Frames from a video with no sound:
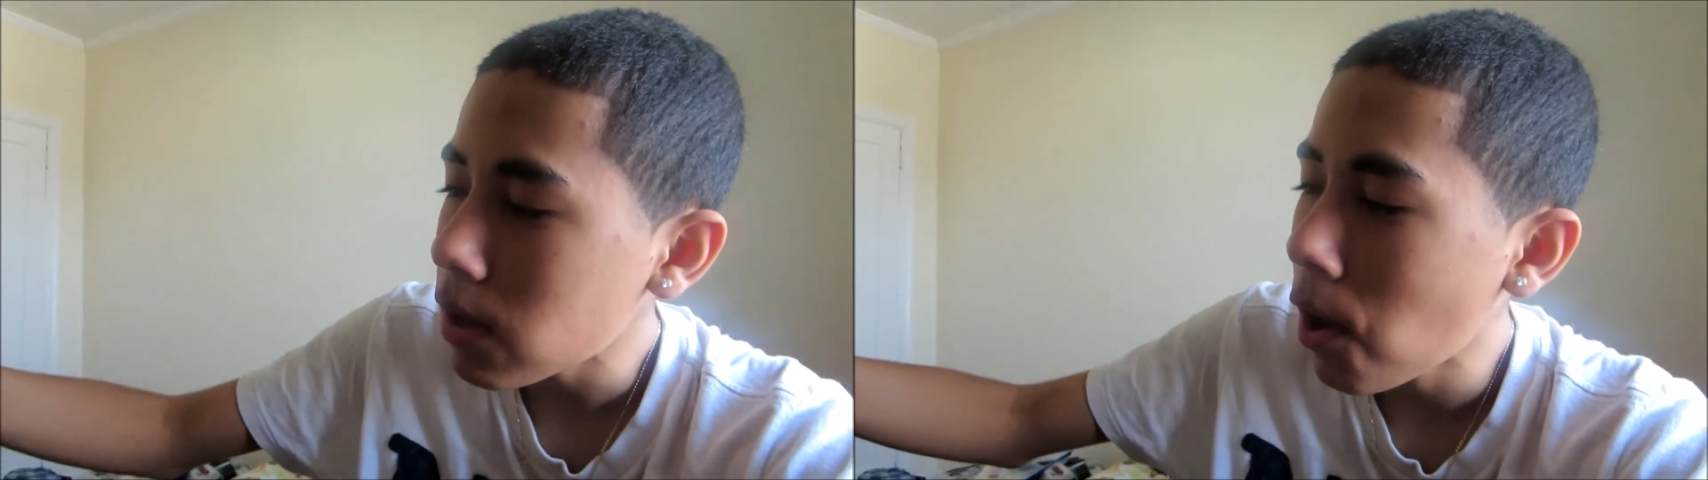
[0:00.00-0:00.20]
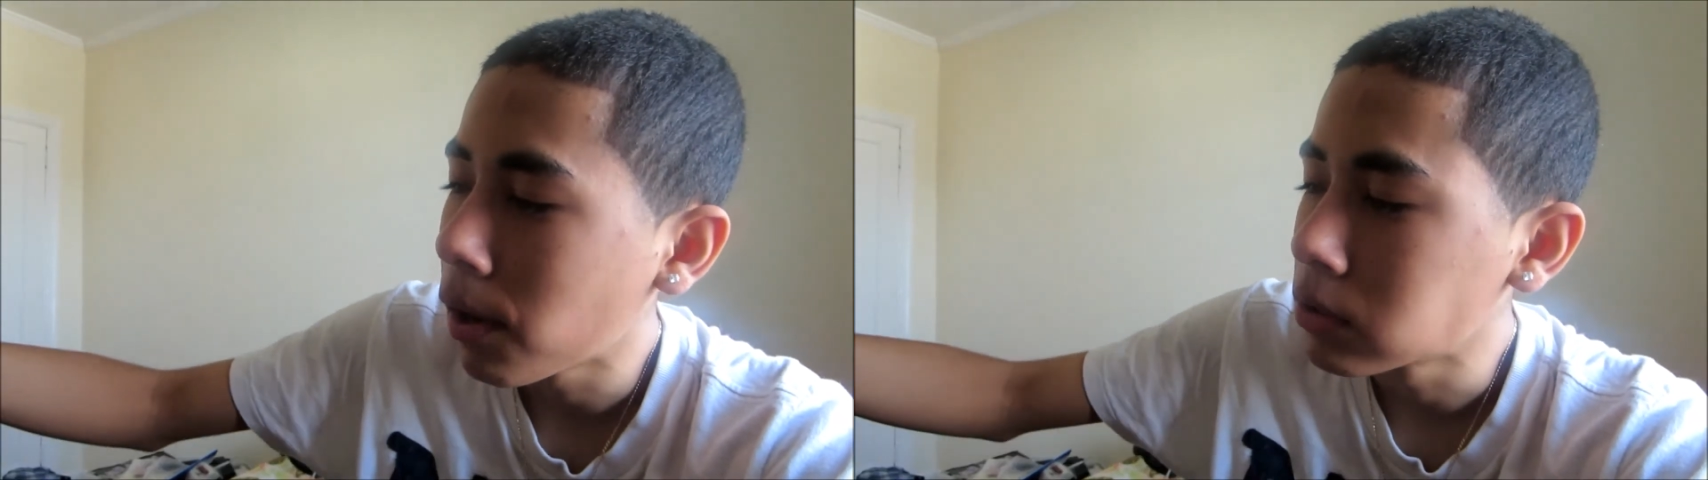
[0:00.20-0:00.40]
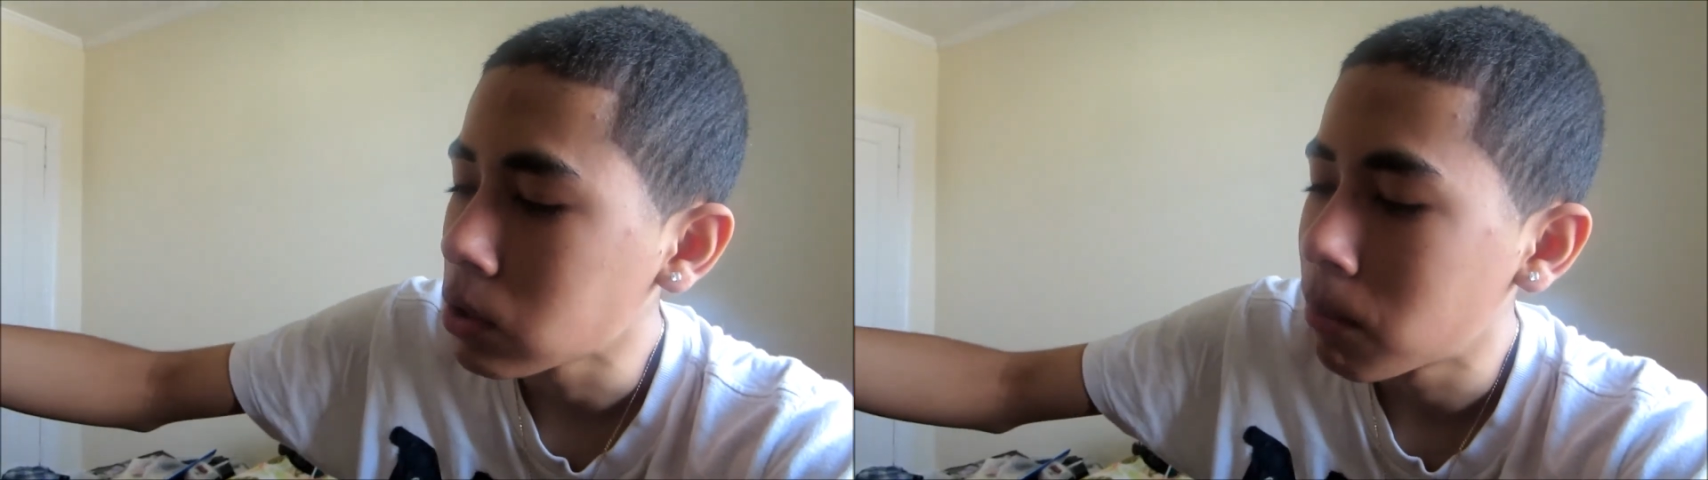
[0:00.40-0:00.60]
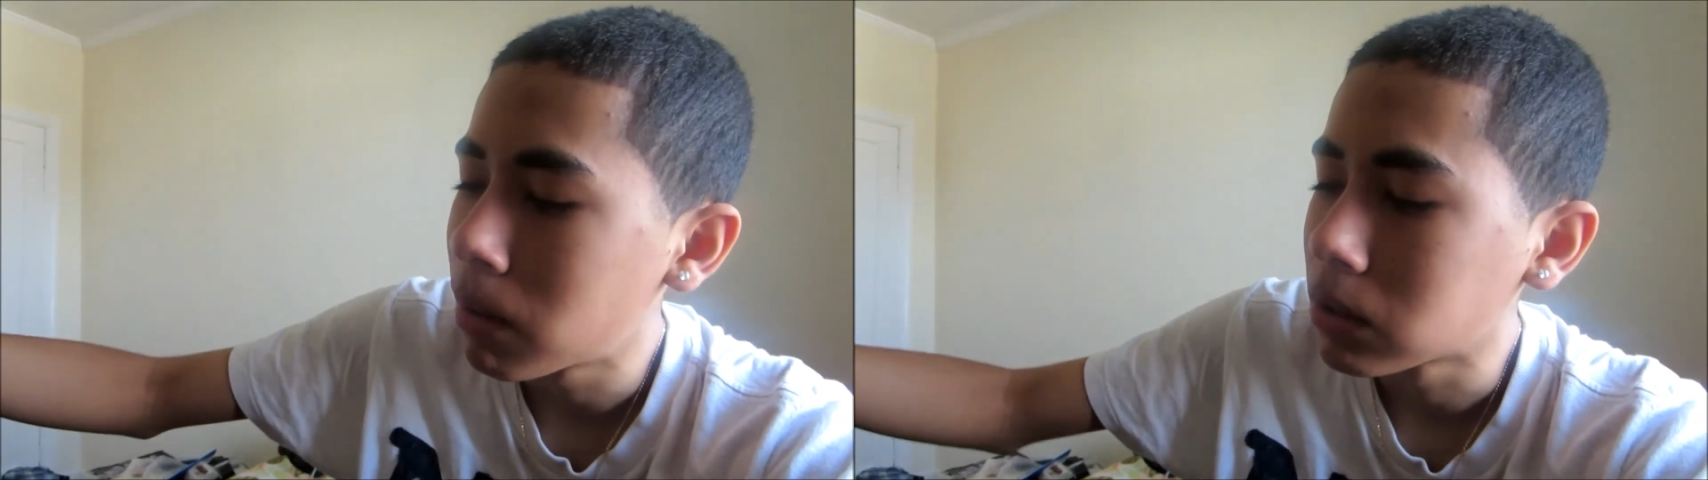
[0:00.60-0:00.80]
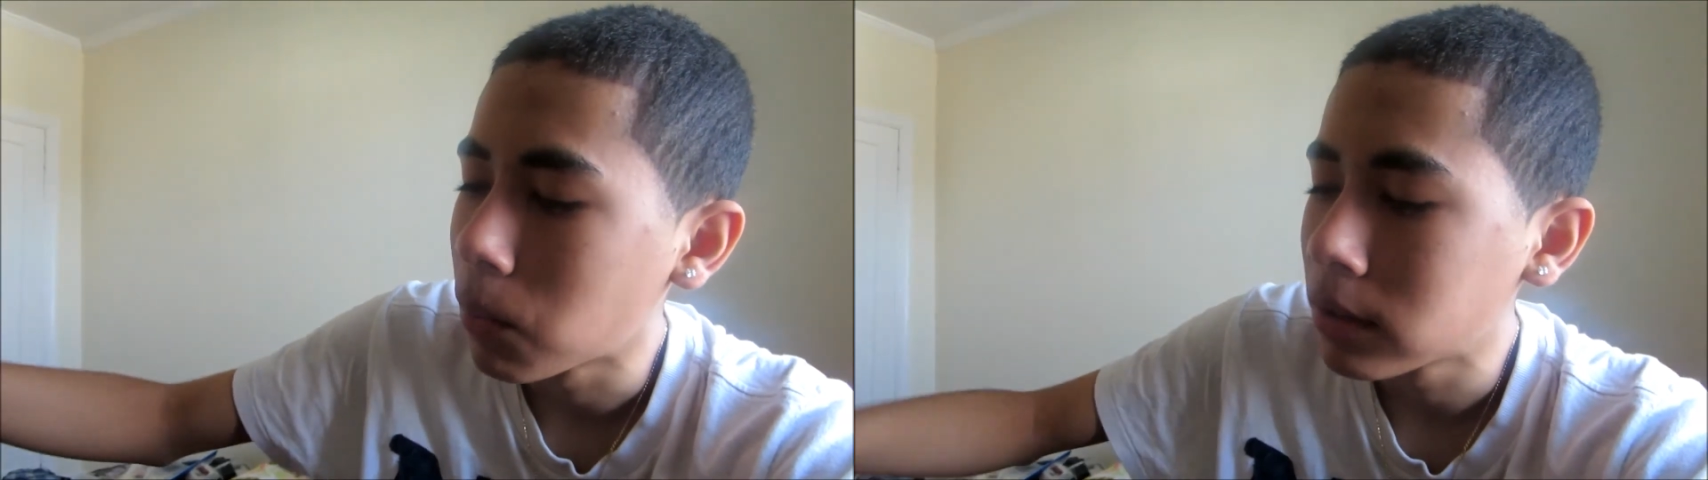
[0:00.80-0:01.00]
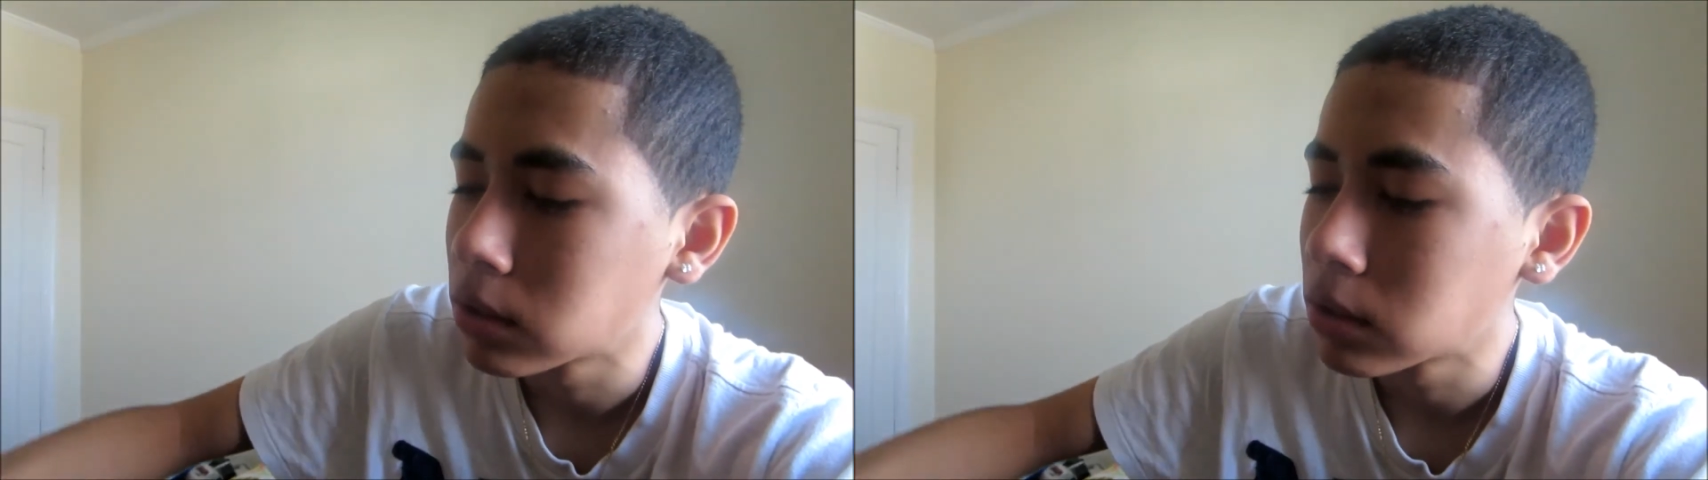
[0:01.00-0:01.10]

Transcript: Alright, so I'm about to watch